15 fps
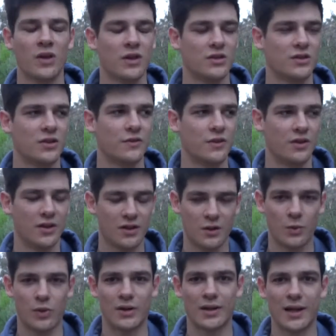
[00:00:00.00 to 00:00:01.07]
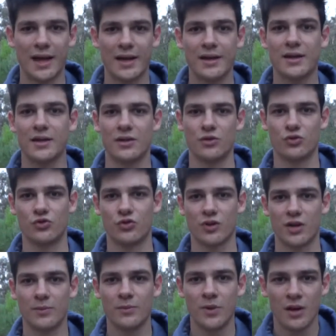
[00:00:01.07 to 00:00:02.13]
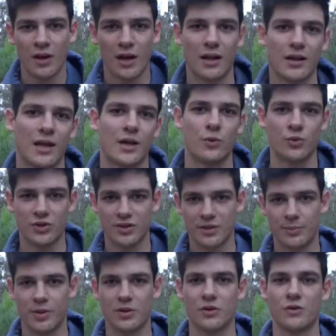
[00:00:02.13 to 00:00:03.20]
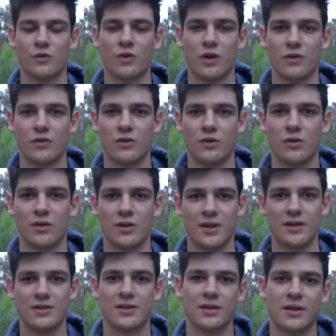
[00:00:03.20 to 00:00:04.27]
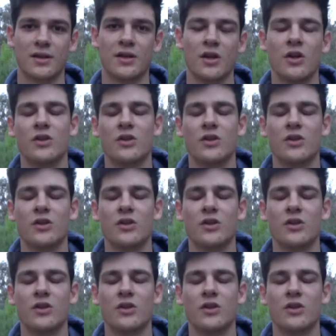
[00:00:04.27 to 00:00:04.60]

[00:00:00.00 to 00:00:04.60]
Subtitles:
So if you think the word lake in your dream, a lake will just appear in front of you instantly.